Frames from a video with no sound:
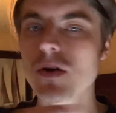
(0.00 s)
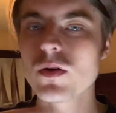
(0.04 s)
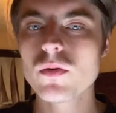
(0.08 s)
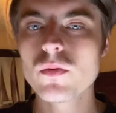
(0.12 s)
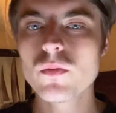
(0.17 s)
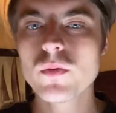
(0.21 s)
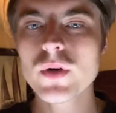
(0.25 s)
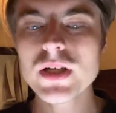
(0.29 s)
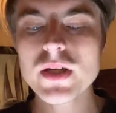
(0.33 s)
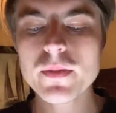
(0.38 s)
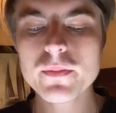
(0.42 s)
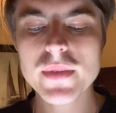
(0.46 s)

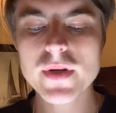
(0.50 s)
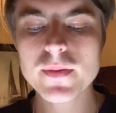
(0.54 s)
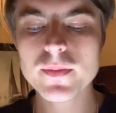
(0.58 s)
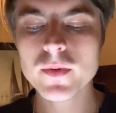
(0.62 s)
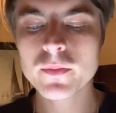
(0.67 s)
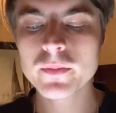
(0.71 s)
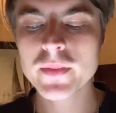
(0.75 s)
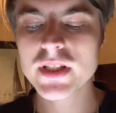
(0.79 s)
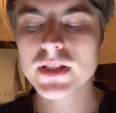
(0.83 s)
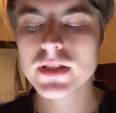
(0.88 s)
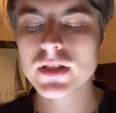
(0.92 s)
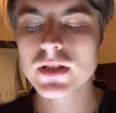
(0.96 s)
What do people
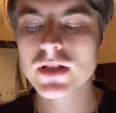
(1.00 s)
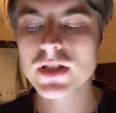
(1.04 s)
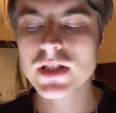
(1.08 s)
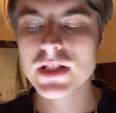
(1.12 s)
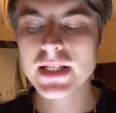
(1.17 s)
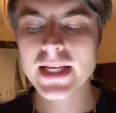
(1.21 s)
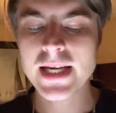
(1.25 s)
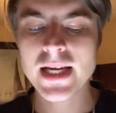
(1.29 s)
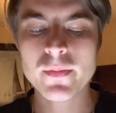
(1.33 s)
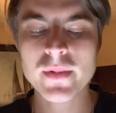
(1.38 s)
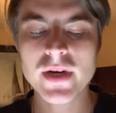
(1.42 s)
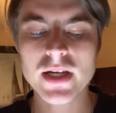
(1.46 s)

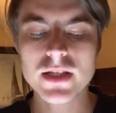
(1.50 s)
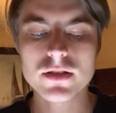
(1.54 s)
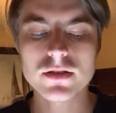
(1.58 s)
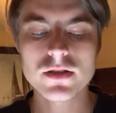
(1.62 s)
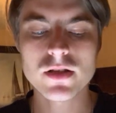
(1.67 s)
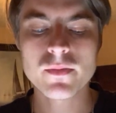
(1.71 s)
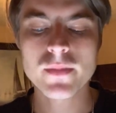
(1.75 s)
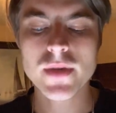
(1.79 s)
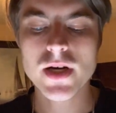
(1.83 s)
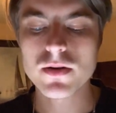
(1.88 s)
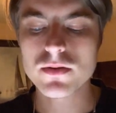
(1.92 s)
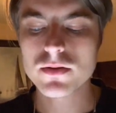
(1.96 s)
misunderstand about you the
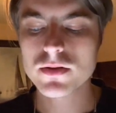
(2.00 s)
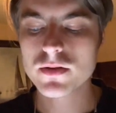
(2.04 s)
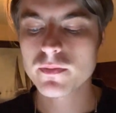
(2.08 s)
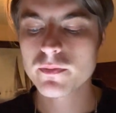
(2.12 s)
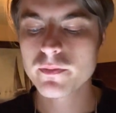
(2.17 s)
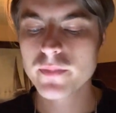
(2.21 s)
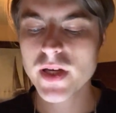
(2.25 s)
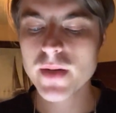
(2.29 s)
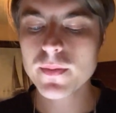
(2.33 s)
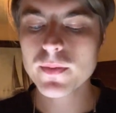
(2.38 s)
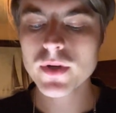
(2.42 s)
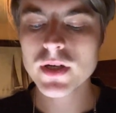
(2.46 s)
most?
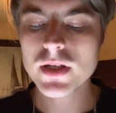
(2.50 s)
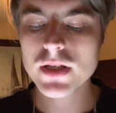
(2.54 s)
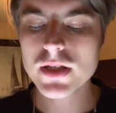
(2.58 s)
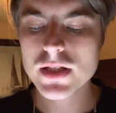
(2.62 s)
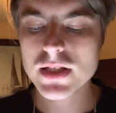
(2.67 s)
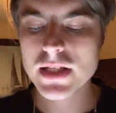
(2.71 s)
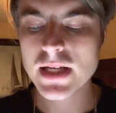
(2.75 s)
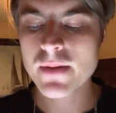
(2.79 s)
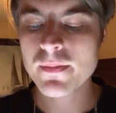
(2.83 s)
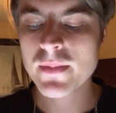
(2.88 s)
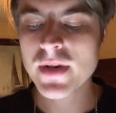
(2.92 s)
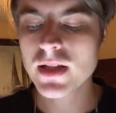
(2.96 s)
People
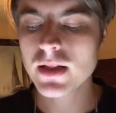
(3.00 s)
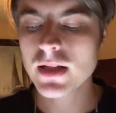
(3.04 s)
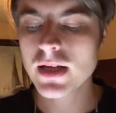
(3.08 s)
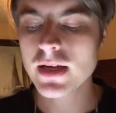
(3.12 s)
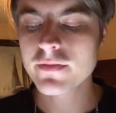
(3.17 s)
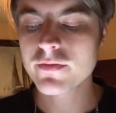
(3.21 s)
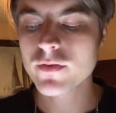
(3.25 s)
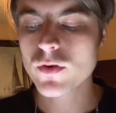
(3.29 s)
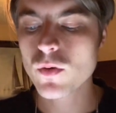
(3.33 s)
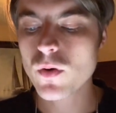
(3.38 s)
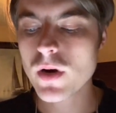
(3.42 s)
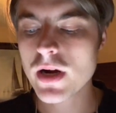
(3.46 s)
understand my
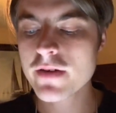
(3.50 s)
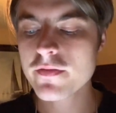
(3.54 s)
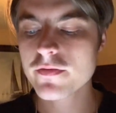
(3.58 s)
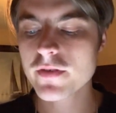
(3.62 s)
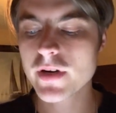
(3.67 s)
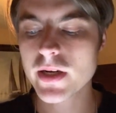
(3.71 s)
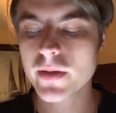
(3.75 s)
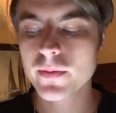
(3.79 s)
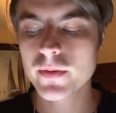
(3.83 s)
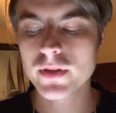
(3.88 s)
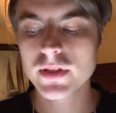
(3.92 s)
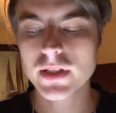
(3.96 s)
life quite
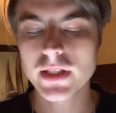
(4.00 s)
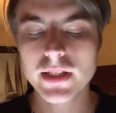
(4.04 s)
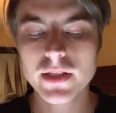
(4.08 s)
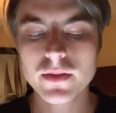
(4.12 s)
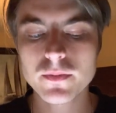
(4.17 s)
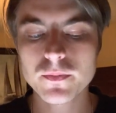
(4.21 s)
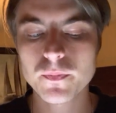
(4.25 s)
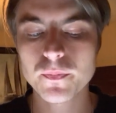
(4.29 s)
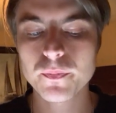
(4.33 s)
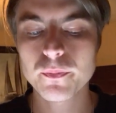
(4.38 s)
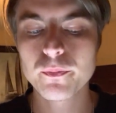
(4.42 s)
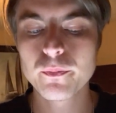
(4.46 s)
frequently,
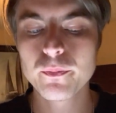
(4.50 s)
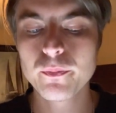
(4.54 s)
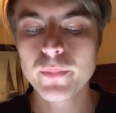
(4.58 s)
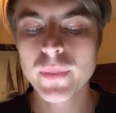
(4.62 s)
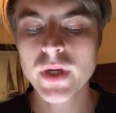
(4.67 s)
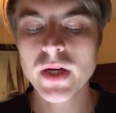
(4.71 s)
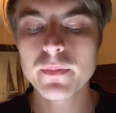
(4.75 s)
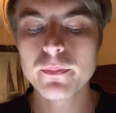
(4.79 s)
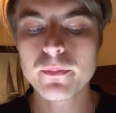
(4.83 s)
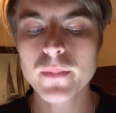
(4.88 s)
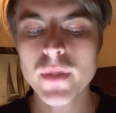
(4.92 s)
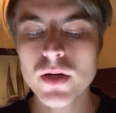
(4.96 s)

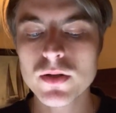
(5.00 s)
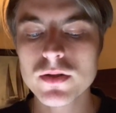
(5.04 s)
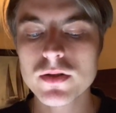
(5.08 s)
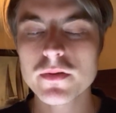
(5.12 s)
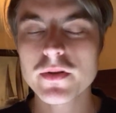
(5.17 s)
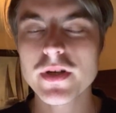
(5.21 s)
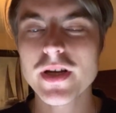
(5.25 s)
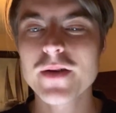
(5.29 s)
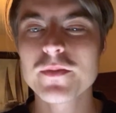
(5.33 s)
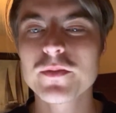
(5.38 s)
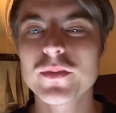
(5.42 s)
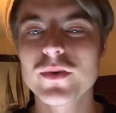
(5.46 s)
but most
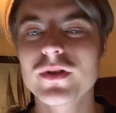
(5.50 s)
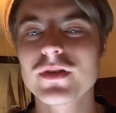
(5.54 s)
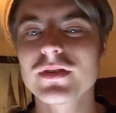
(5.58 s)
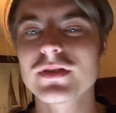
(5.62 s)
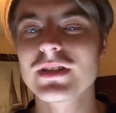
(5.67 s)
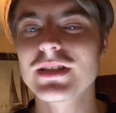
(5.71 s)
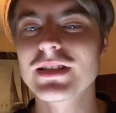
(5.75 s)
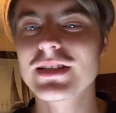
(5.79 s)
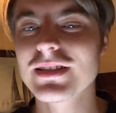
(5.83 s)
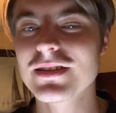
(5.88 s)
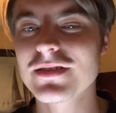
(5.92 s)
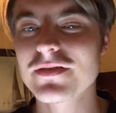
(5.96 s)

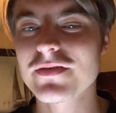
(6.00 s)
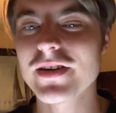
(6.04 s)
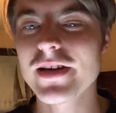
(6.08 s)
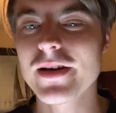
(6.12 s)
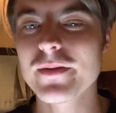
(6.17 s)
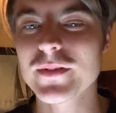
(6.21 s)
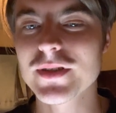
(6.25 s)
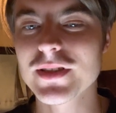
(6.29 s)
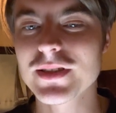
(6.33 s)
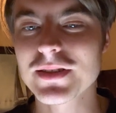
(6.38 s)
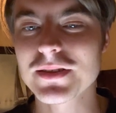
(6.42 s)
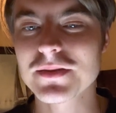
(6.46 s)
importantly, it's
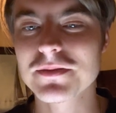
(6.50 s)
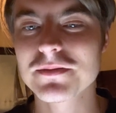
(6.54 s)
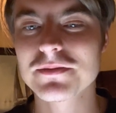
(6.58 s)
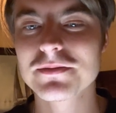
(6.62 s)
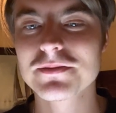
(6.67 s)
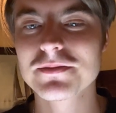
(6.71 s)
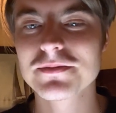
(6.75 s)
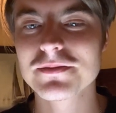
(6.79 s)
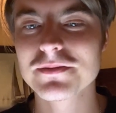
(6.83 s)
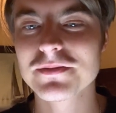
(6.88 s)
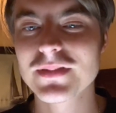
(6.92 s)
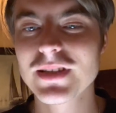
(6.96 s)
family.
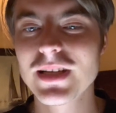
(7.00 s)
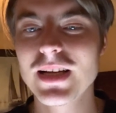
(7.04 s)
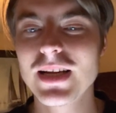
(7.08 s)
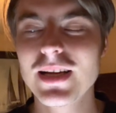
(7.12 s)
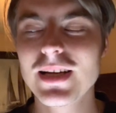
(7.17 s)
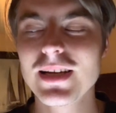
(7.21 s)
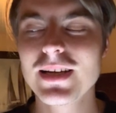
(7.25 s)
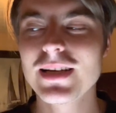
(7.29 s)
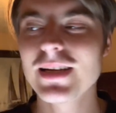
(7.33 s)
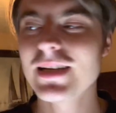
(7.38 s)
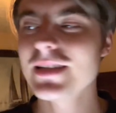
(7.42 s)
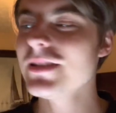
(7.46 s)

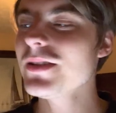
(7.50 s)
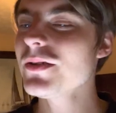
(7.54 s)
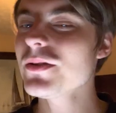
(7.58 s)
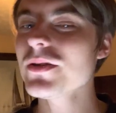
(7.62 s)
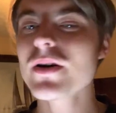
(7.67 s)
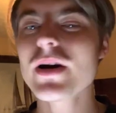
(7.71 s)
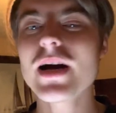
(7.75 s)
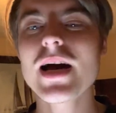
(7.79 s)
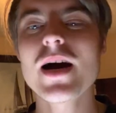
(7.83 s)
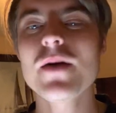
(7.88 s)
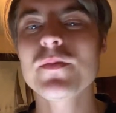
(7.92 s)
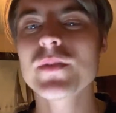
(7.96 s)
I don't know
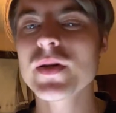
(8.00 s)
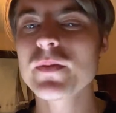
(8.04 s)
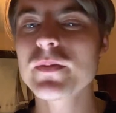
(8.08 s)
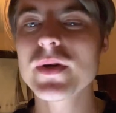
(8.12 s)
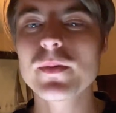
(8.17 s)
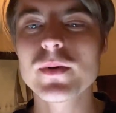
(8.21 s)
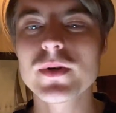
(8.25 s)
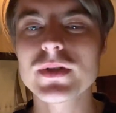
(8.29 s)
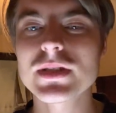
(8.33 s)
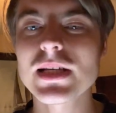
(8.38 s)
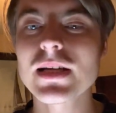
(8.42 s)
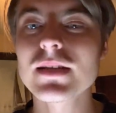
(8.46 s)
how many
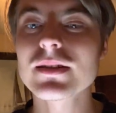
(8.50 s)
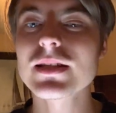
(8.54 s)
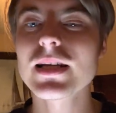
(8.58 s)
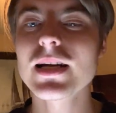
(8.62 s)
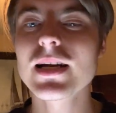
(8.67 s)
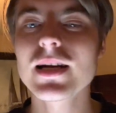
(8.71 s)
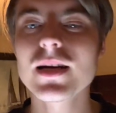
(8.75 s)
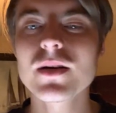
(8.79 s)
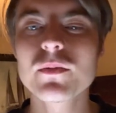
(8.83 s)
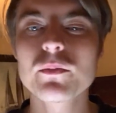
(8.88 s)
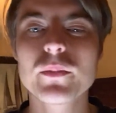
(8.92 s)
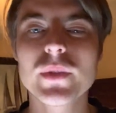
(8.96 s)
people's out
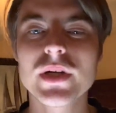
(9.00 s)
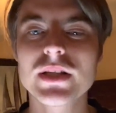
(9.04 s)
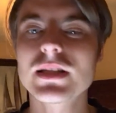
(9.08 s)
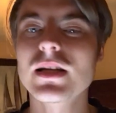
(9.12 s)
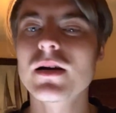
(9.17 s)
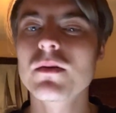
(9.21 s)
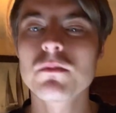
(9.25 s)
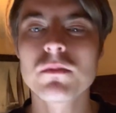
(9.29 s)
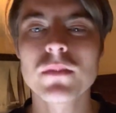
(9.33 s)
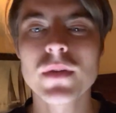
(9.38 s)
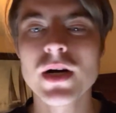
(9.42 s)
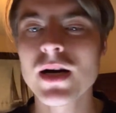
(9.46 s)
there, but their
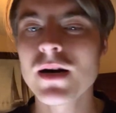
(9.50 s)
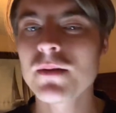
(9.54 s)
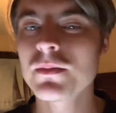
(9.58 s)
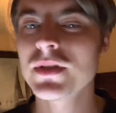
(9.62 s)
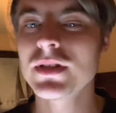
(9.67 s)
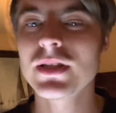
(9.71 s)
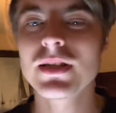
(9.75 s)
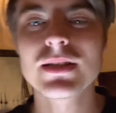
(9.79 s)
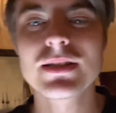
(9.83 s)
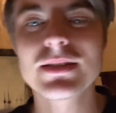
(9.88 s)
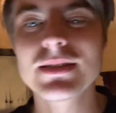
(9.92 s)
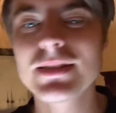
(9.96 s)
mom and
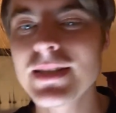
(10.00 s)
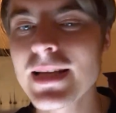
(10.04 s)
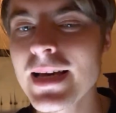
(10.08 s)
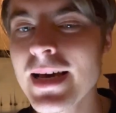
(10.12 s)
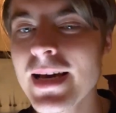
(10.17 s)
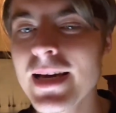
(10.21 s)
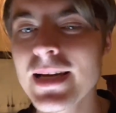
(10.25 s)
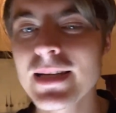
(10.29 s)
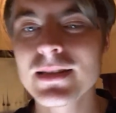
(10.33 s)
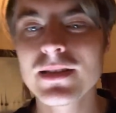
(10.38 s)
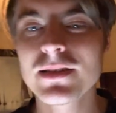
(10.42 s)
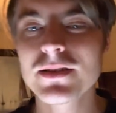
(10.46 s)
their
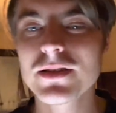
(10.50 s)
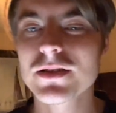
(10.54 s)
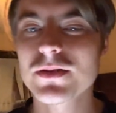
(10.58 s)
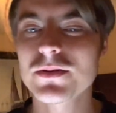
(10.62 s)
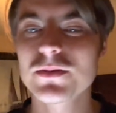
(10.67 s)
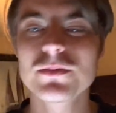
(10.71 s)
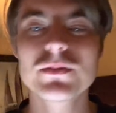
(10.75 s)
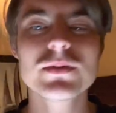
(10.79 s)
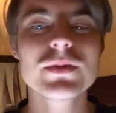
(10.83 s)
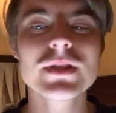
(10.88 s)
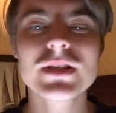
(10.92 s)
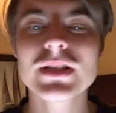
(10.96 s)
dad, and they're just
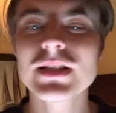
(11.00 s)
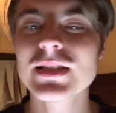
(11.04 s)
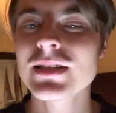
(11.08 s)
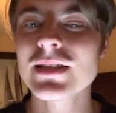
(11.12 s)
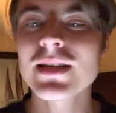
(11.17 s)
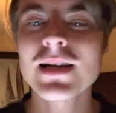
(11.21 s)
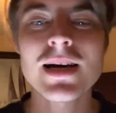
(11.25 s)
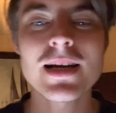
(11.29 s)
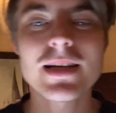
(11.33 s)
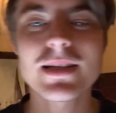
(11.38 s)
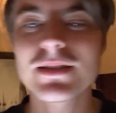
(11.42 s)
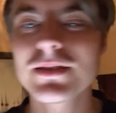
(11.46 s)
really
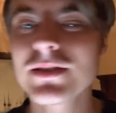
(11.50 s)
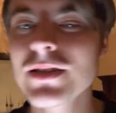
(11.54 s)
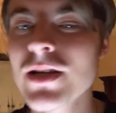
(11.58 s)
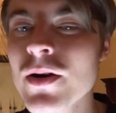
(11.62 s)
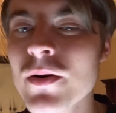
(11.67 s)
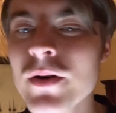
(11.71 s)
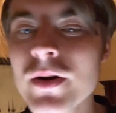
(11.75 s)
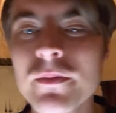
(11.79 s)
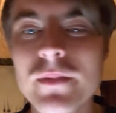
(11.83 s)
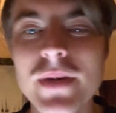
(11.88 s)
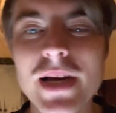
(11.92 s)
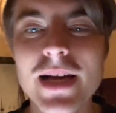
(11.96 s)
not
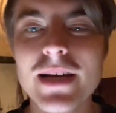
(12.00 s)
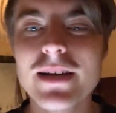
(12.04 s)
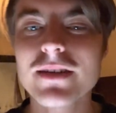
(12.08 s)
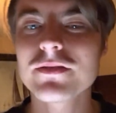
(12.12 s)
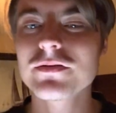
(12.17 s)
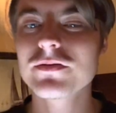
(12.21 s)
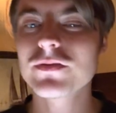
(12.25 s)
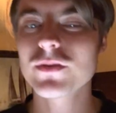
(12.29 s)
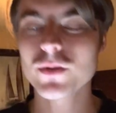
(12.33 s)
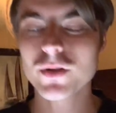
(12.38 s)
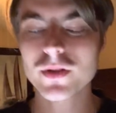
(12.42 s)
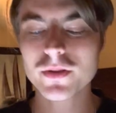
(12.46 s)
going back and
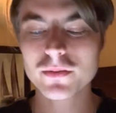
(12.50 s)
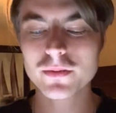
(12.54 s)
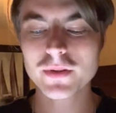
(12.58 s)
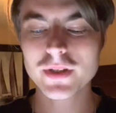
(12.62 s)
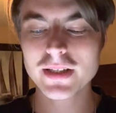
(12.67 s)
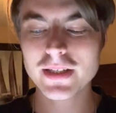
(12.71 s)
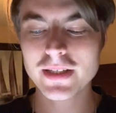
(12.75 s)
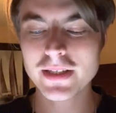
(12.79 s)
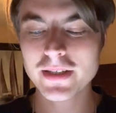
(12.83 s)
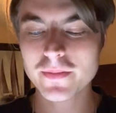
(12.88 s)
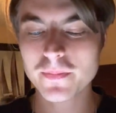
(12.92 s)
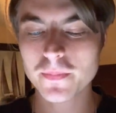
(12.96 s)
forth with
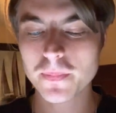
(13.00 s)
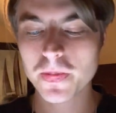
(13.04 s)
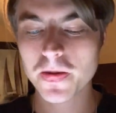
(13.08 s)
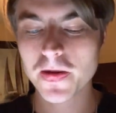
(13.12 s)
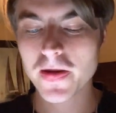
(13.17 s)
it.